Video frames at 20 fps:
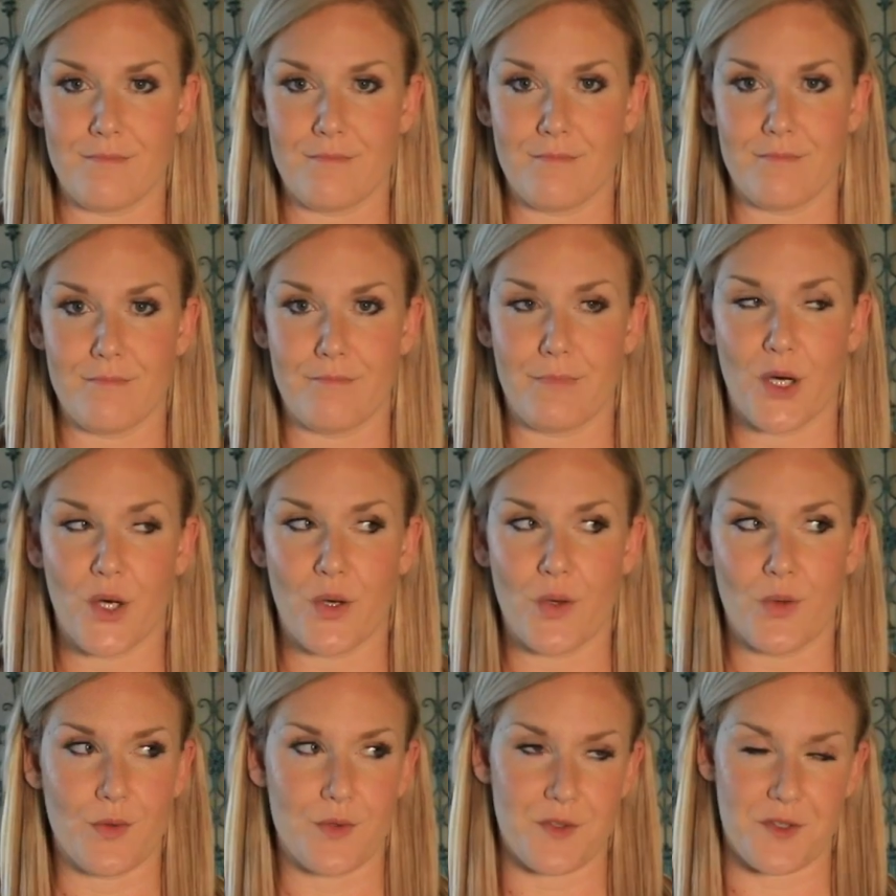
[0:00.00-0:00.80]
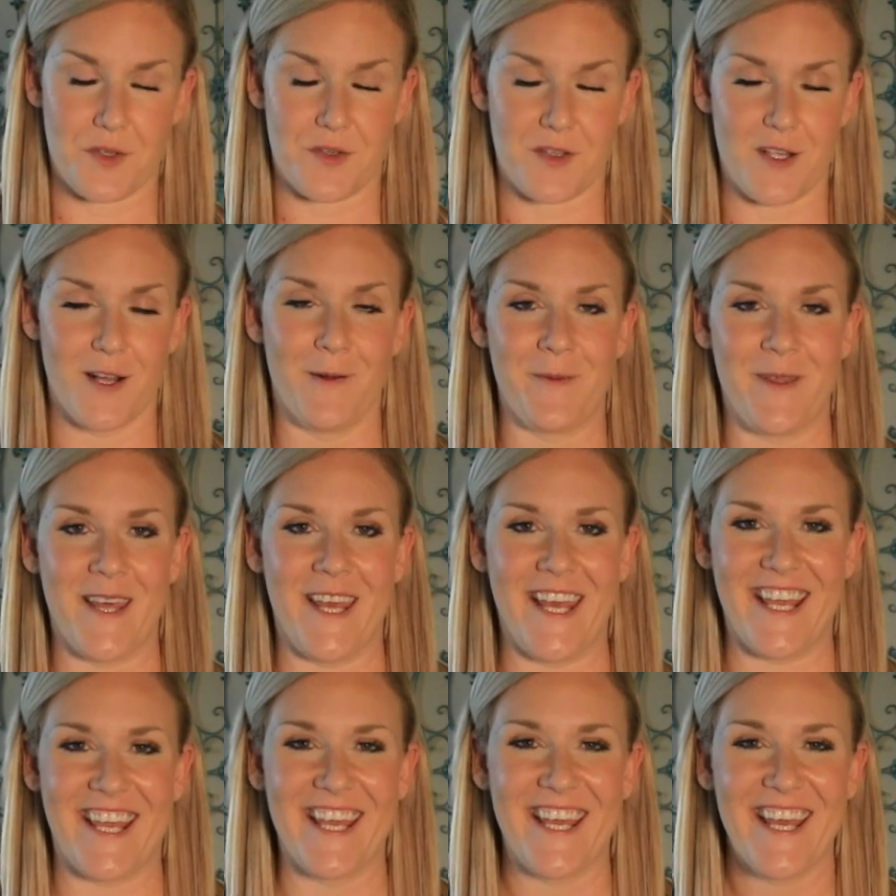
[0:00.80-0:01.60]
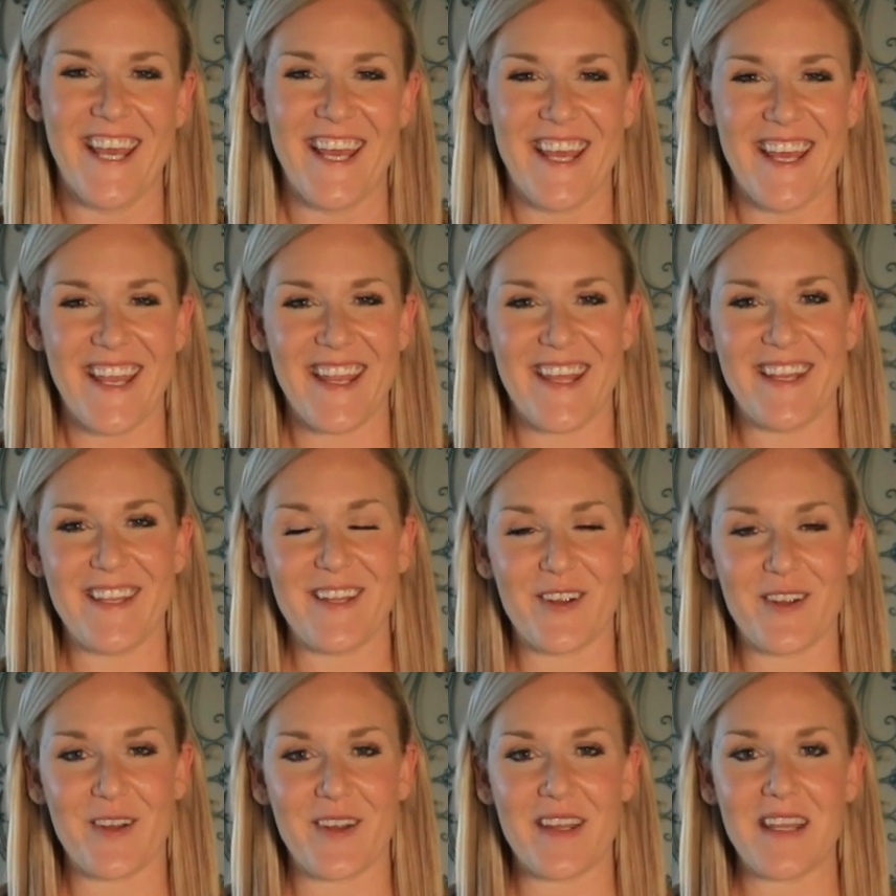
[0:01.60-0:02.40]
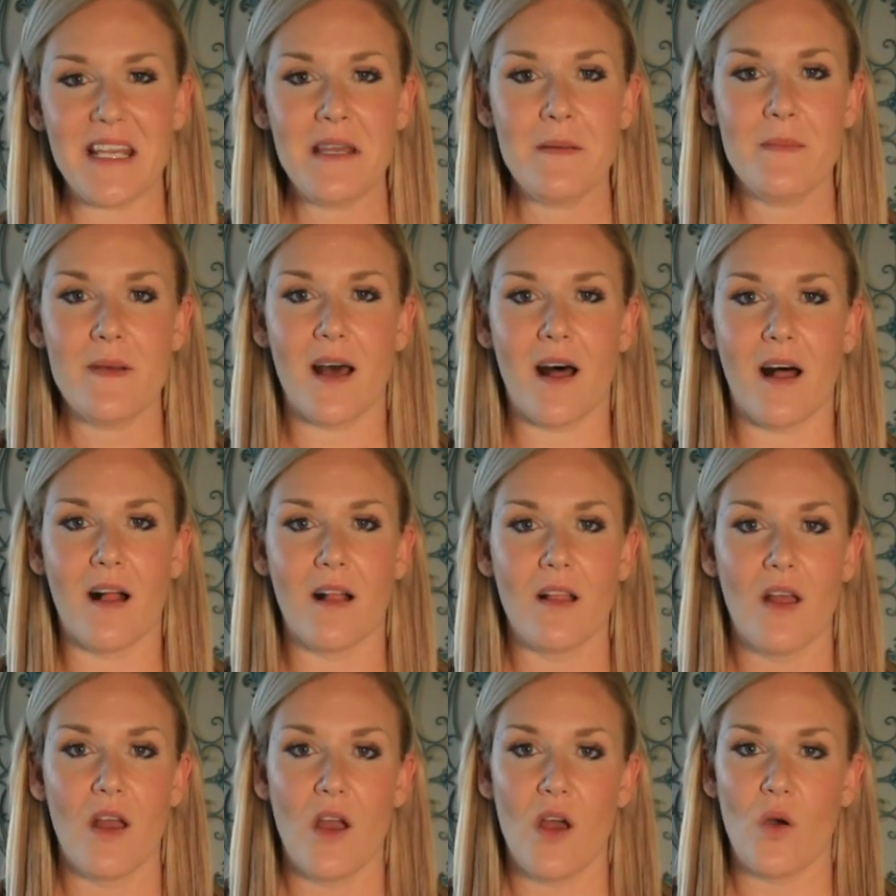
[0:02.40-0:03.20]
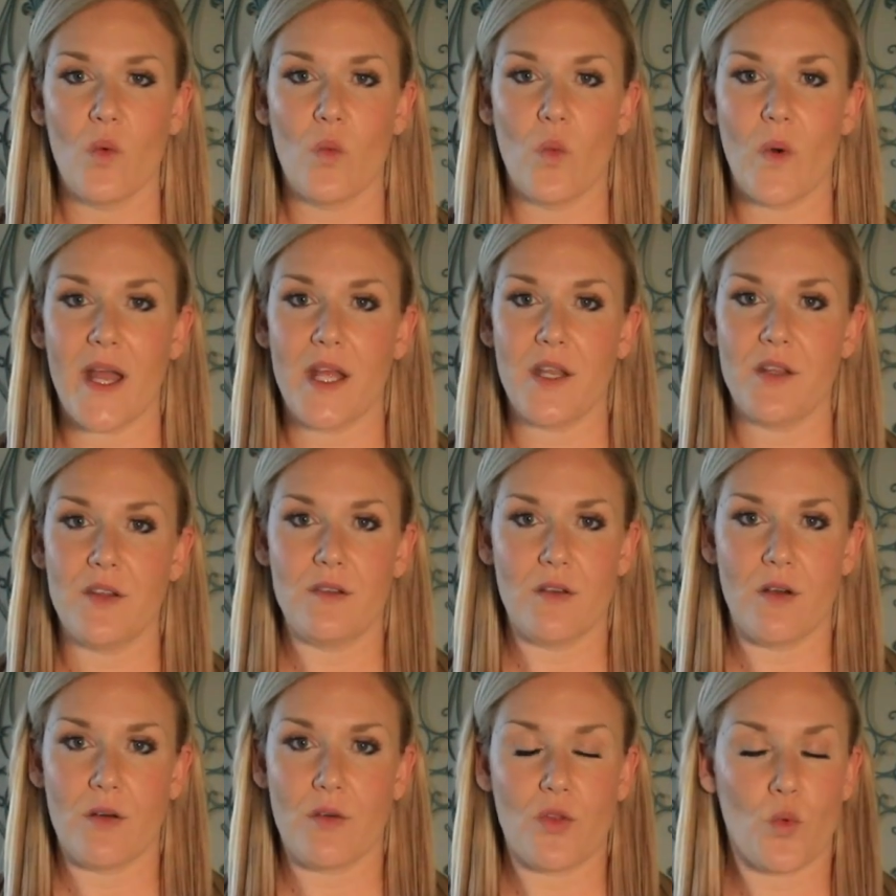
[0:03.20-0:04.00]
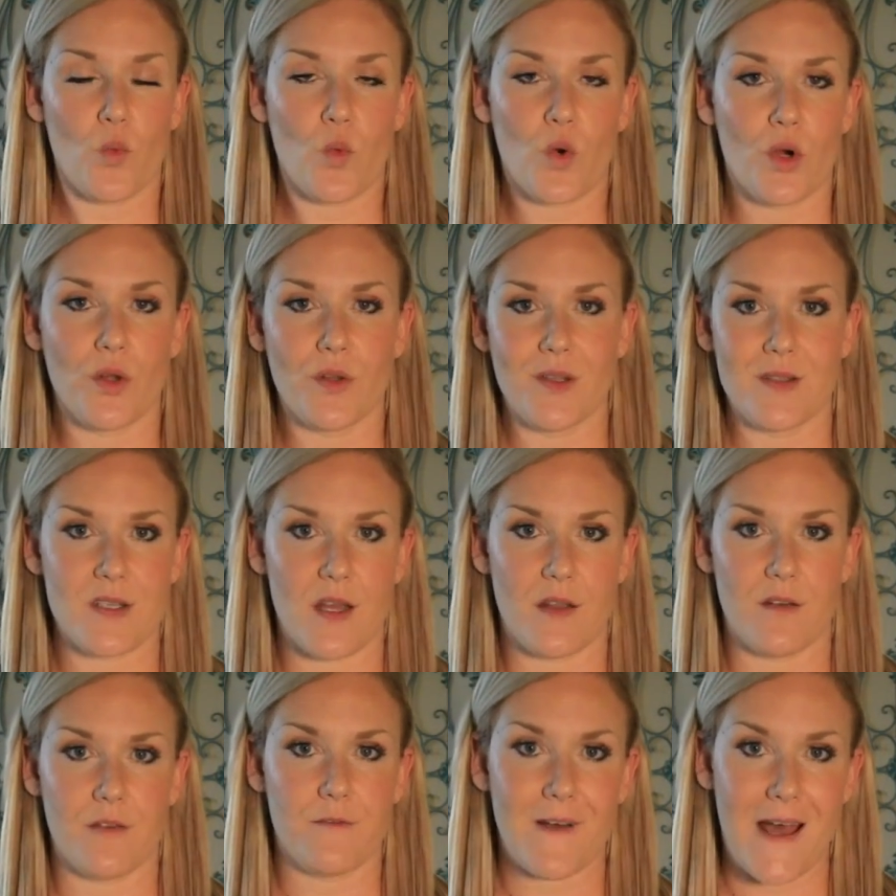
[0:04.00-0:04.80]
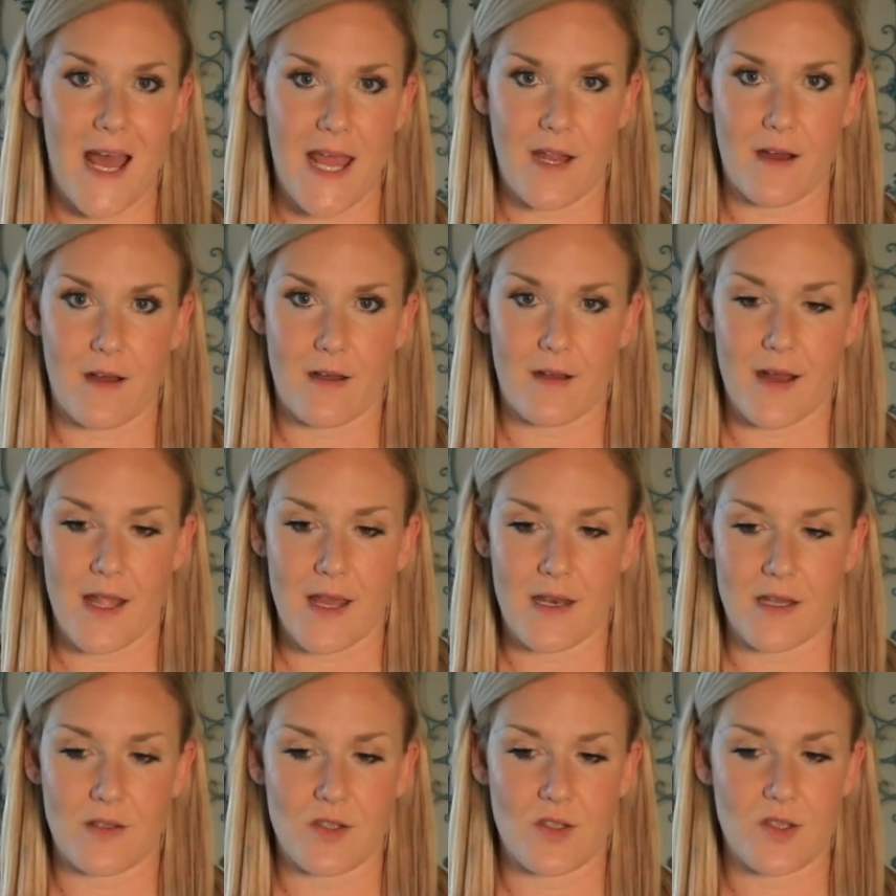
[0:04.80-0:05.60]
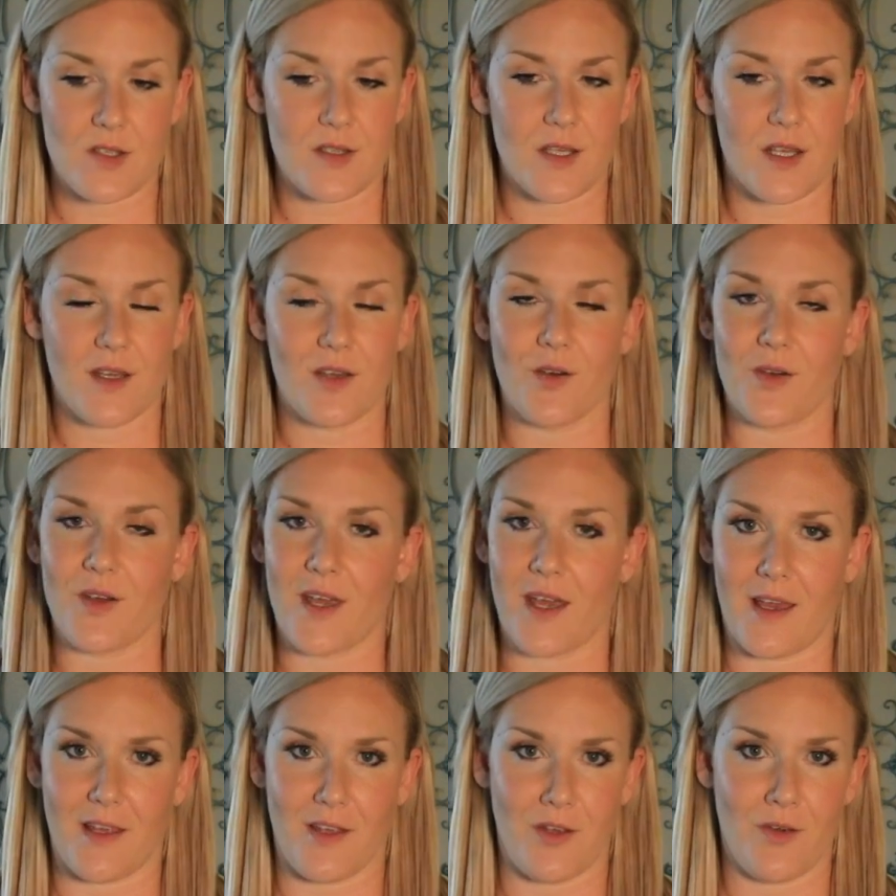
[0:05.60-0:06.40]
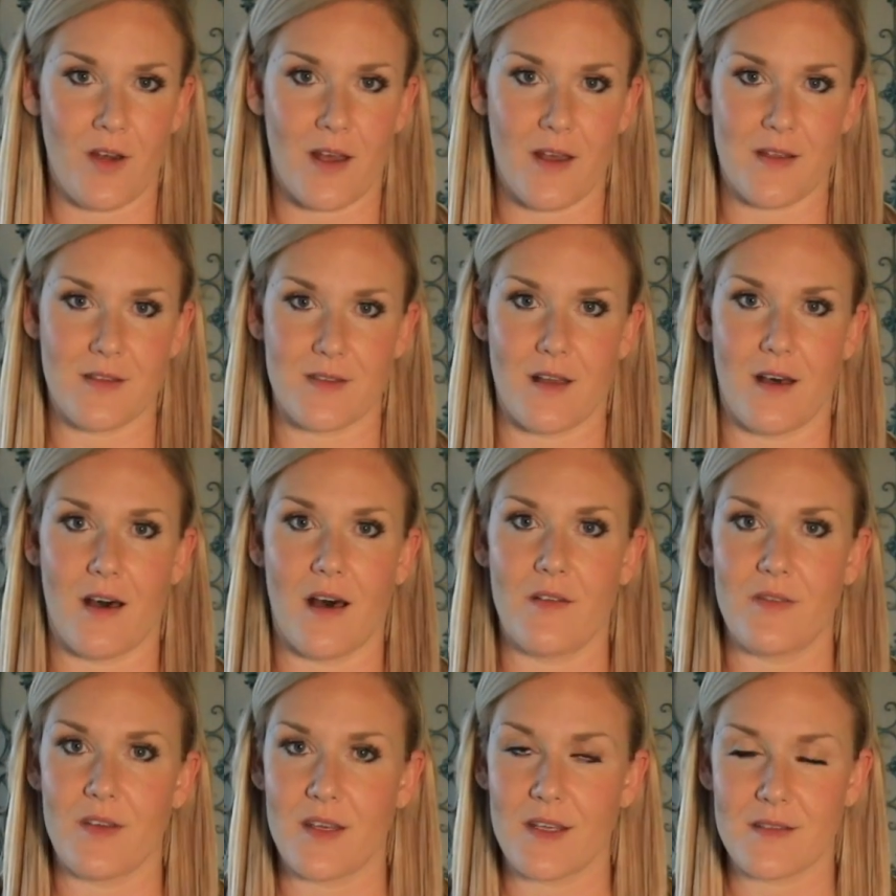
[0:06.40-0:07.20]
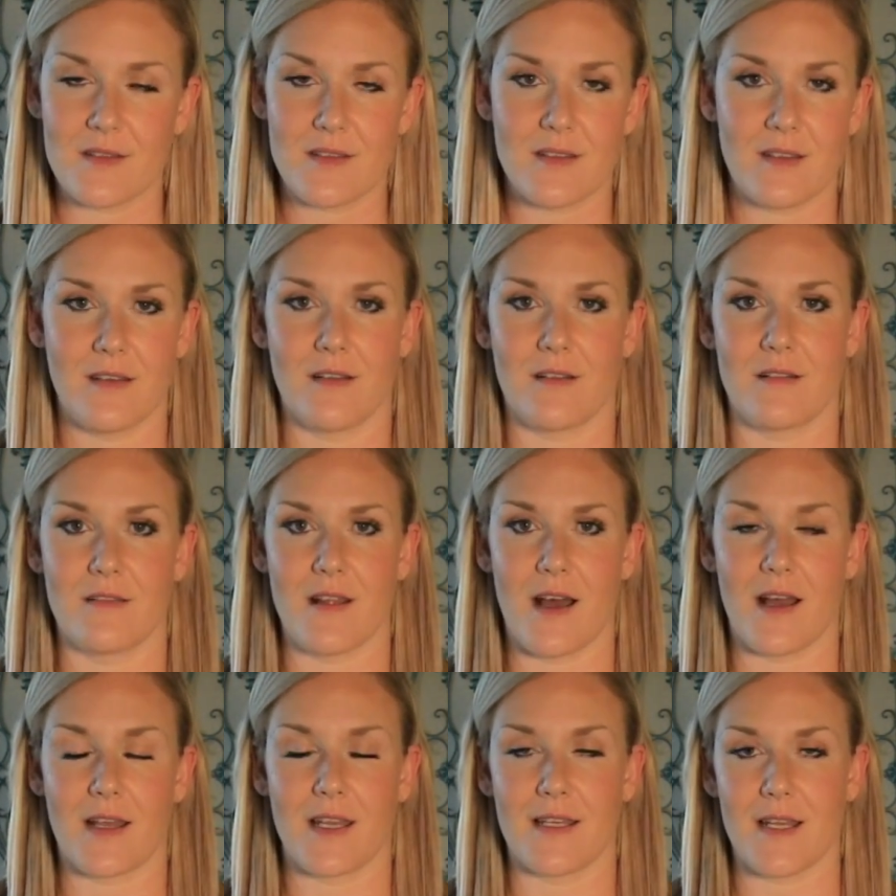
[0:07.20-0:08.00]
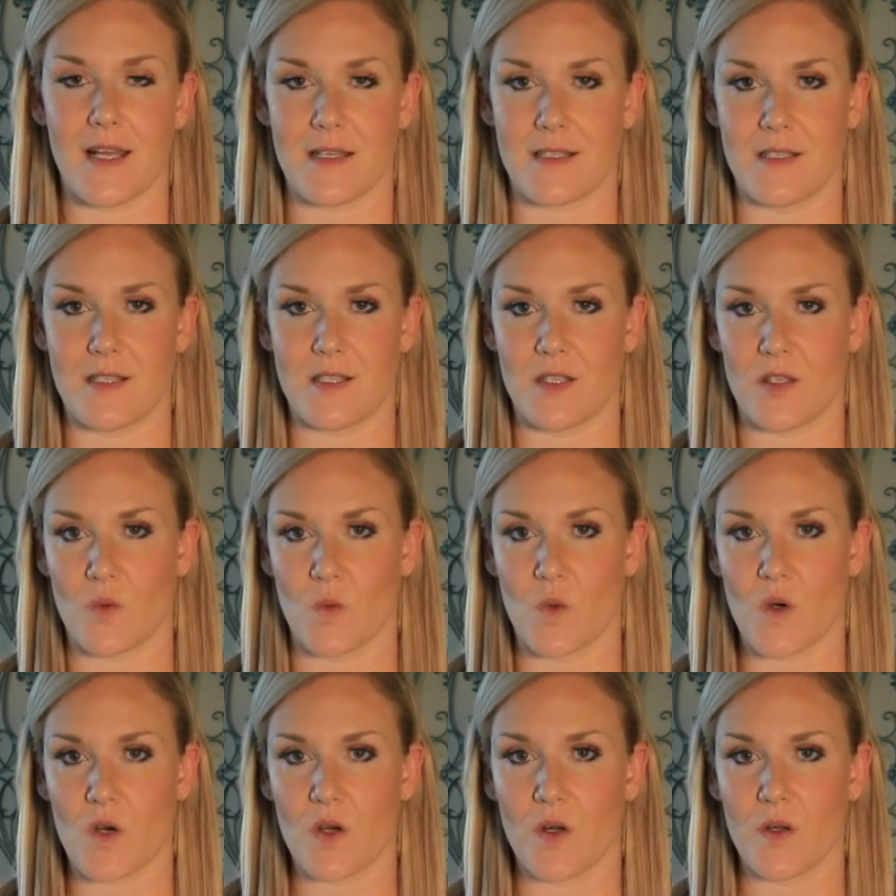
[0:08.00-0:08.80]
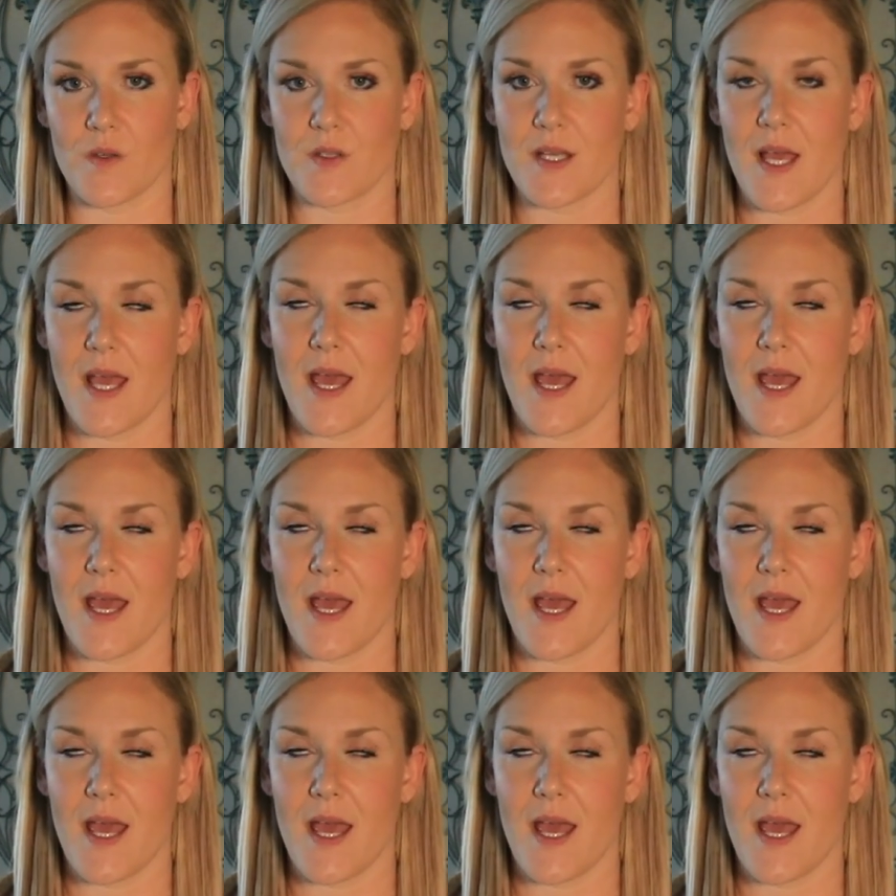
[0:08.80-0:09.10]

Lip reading: bows or something in your email when the world is on fire, and it's just like, okay, you guys obviously are not connected to the world.